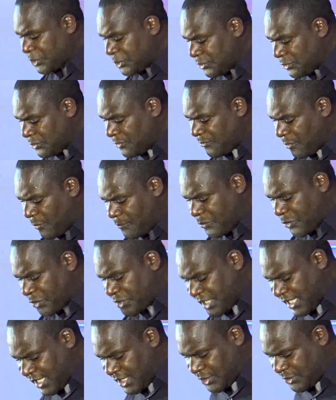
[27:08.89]
to you for
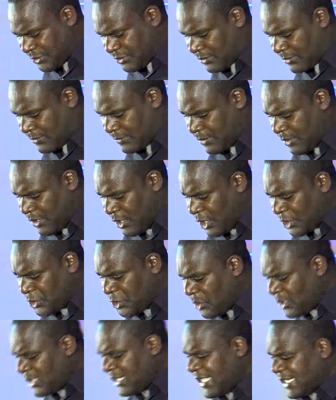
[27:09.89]
protection.
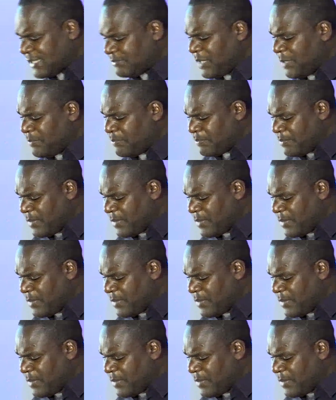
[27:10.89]
Don't let